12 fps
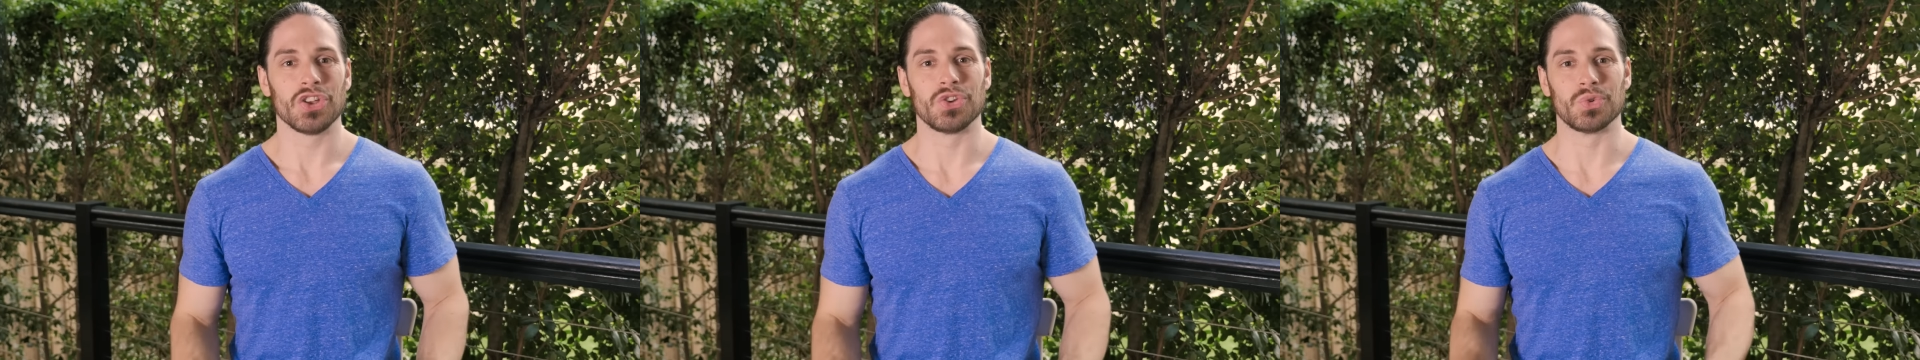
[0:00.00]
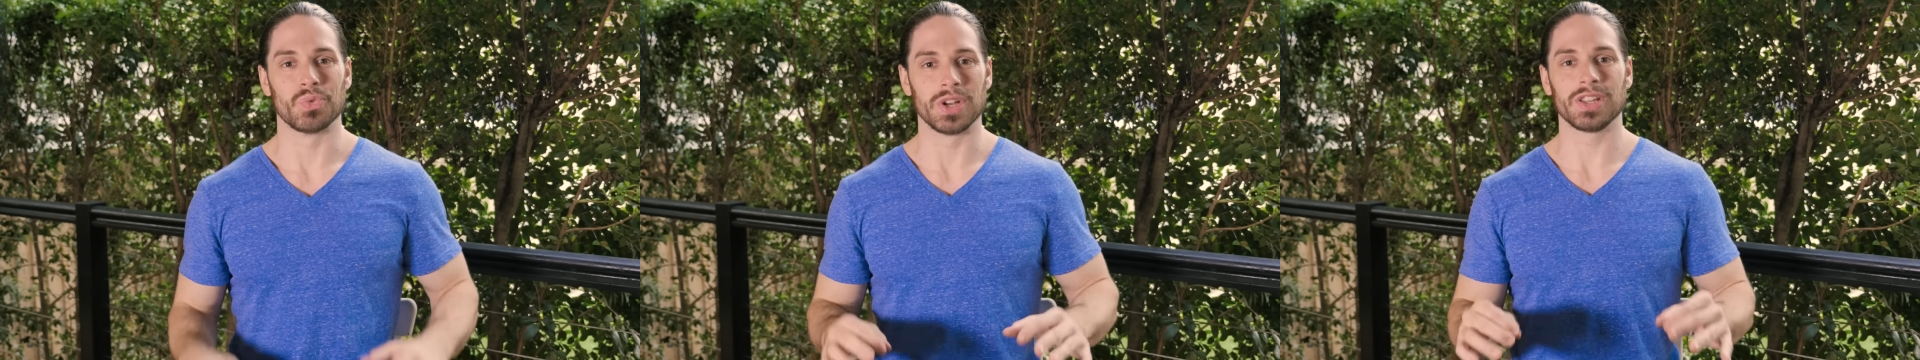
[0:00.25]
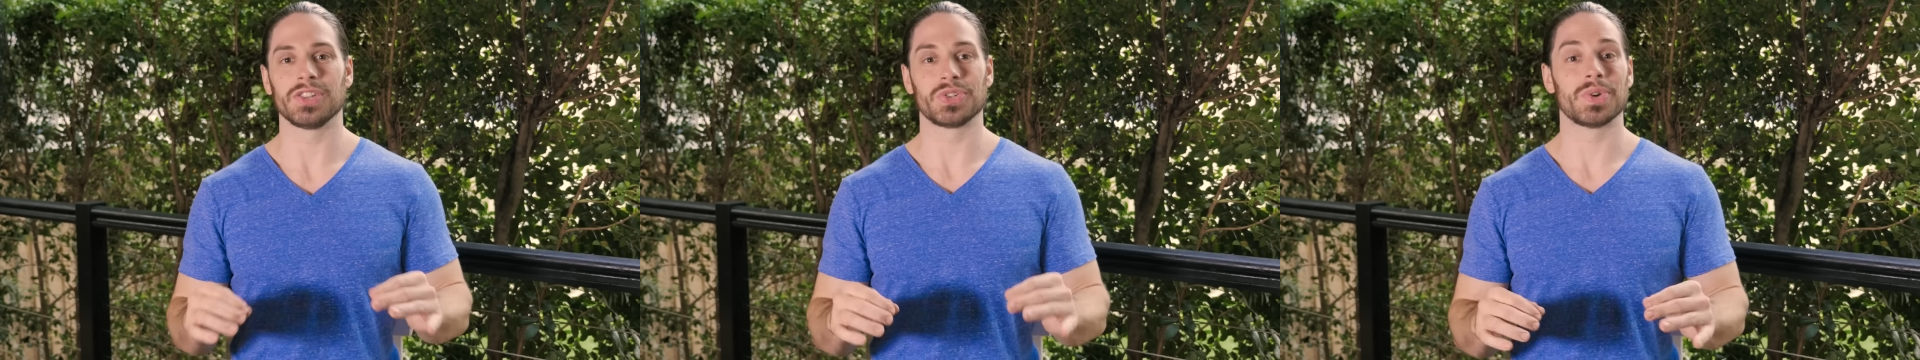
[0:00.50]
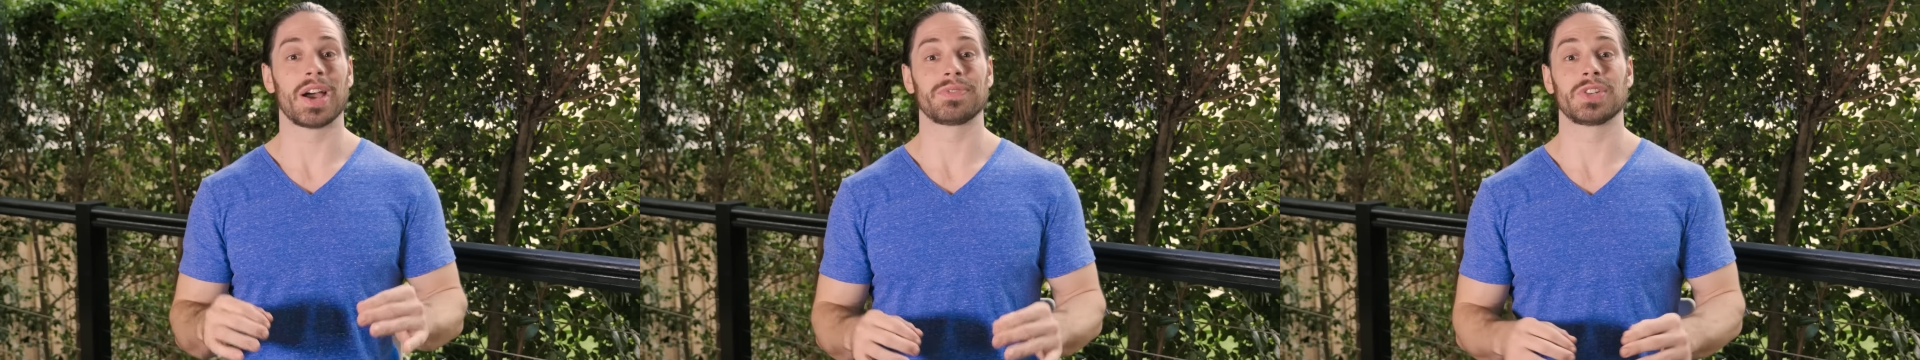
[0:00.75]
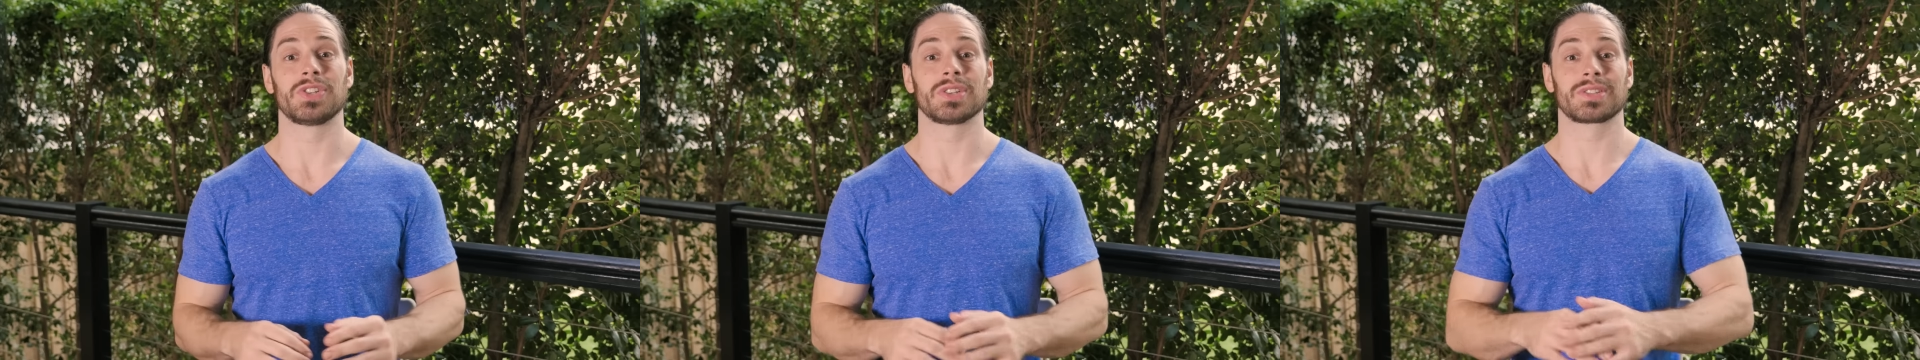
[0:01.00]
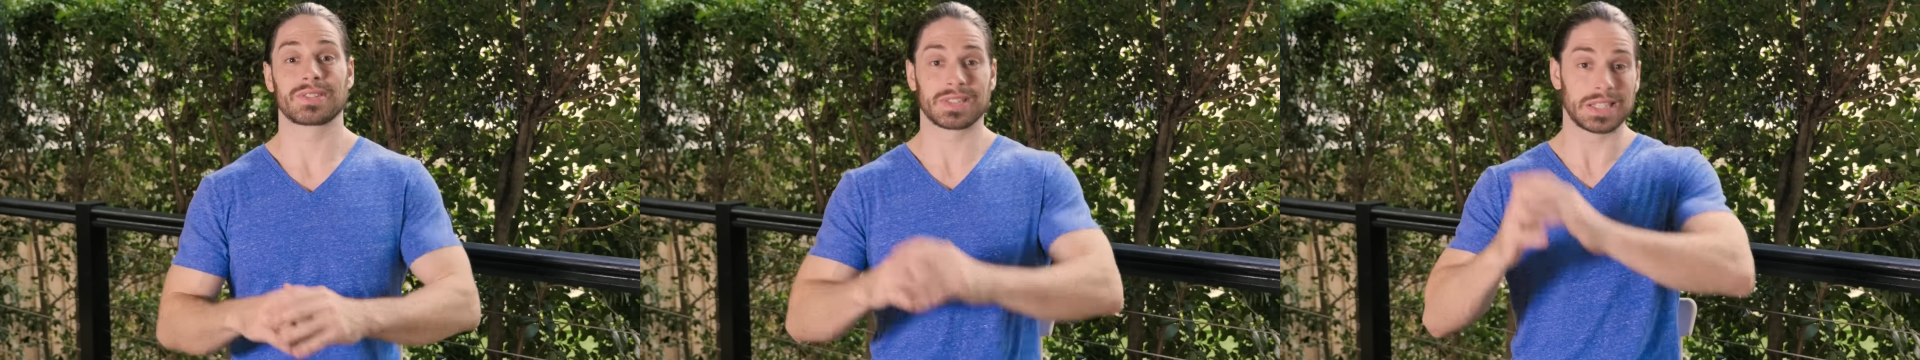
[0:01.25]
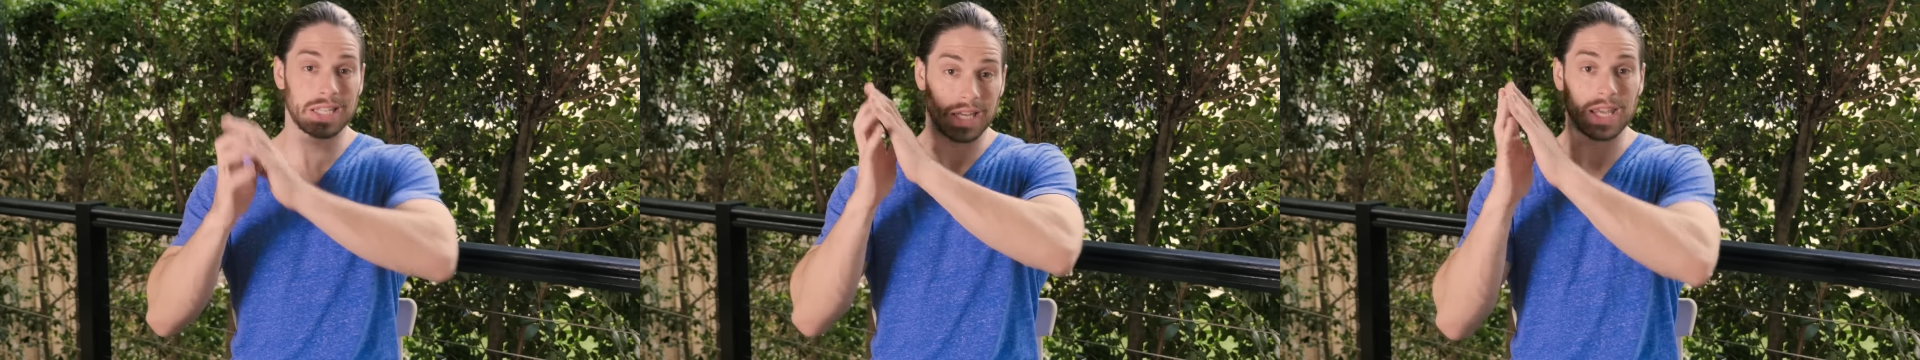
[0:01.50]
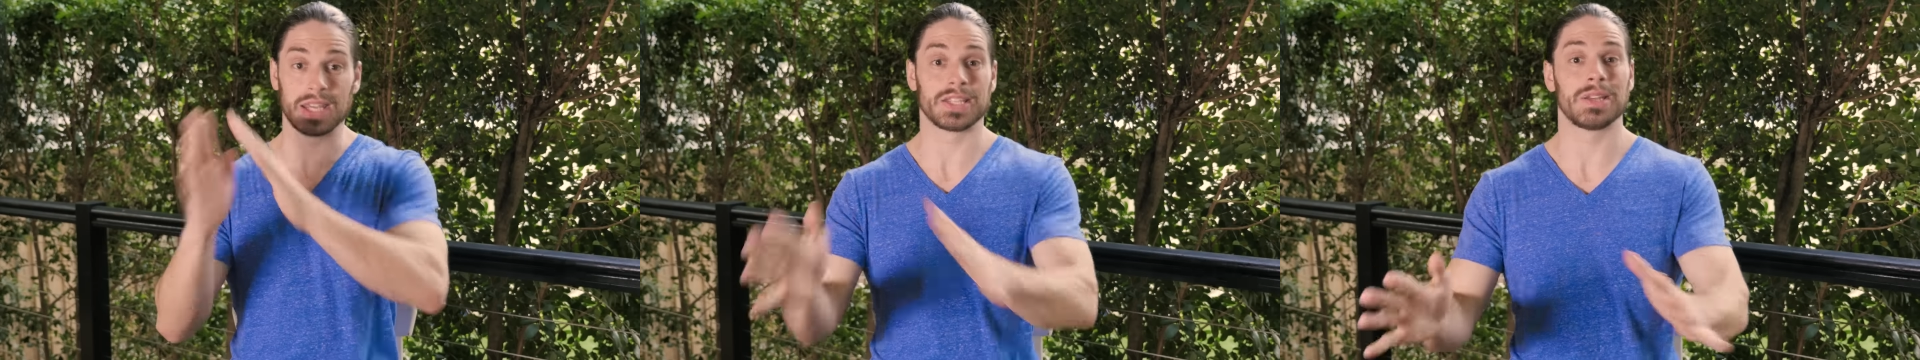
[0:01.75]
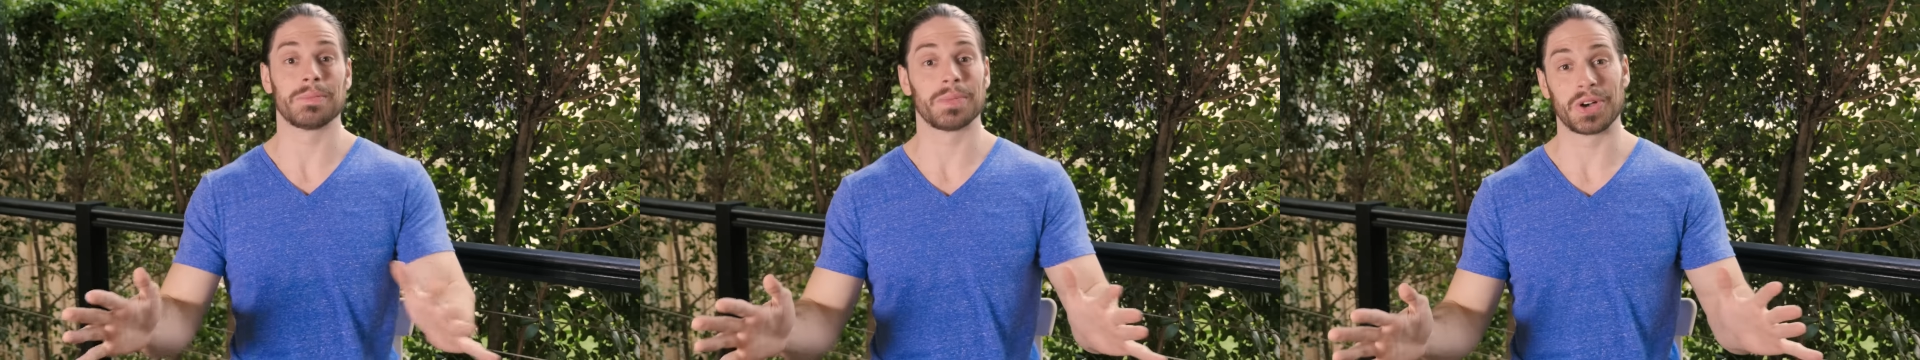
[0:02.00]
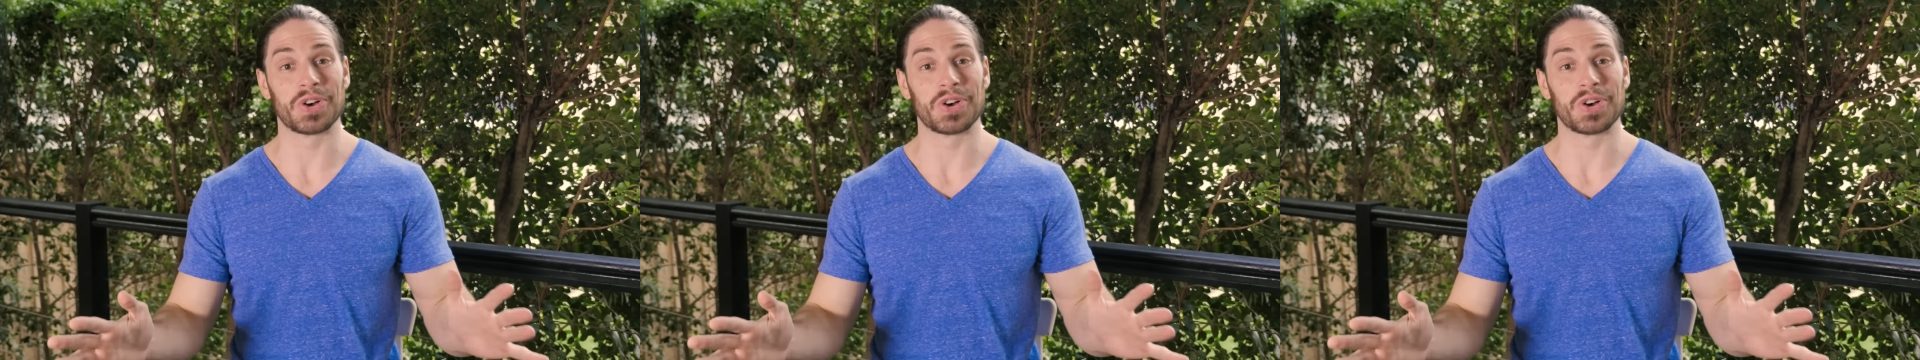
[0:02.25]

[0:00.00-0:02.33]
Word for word: You really do have to just hit him